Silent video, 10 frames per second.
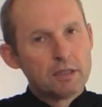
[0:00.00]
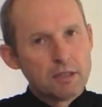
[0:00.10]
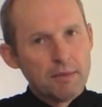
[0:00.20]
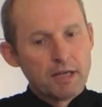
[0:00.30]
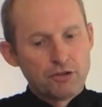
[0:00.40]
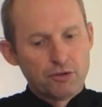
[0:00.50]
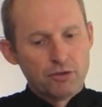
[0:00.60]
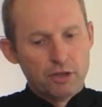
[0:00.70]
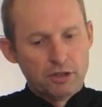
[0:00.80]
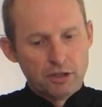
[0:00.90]
to make
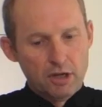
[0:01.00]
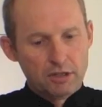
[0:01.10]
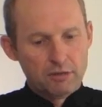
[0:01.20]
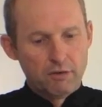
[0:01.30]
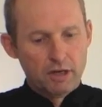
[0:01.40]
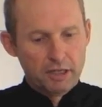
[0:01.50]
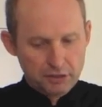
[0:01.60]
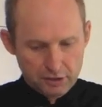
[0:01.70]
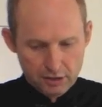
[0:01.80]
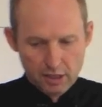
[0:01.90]
sure it's nice and
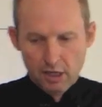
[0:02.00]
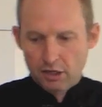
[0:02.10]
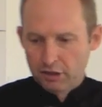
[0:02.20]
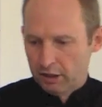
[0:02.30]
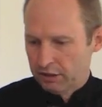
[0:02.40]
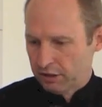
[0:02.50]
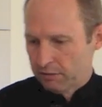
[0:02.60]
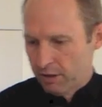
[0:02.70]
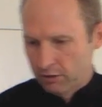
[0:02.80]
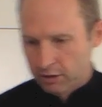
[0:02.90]
released. So let's
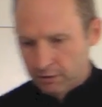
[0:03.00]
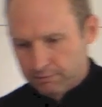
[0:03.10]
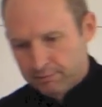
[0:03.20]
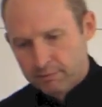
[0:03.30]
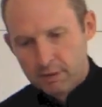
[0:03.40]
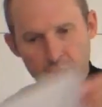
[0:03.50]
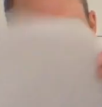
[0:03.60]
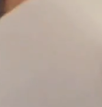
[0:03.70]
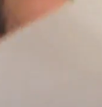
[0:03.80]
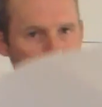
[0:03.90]
demold it.
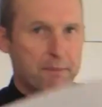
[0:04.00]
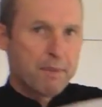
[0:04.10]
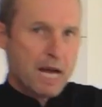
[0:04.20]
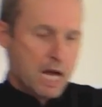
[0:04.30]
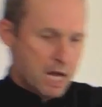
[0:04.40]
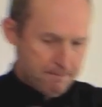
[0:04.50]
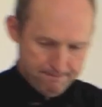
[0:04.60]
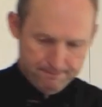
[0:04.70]
Sheet of paper,